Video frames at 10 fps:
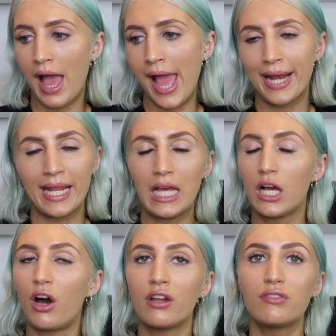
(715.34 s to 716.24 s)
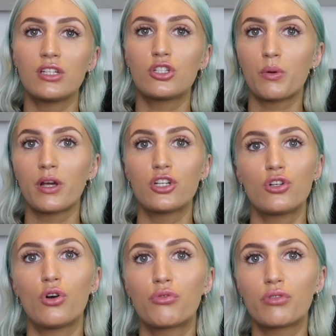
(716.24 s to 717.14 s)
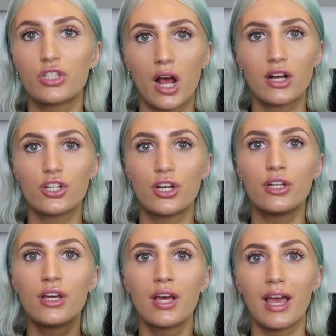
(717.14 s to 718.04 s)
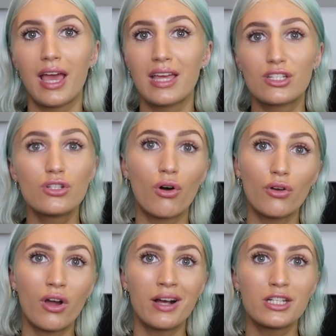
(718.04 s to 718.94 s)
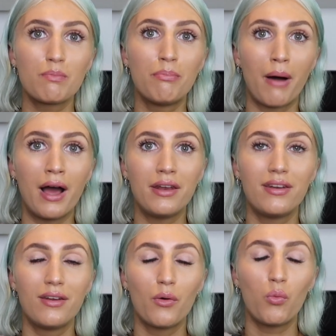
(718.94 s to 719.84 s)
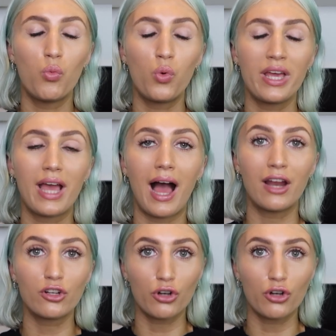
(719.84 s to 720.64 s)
any kind of situation of rejection. It's not nice, but we can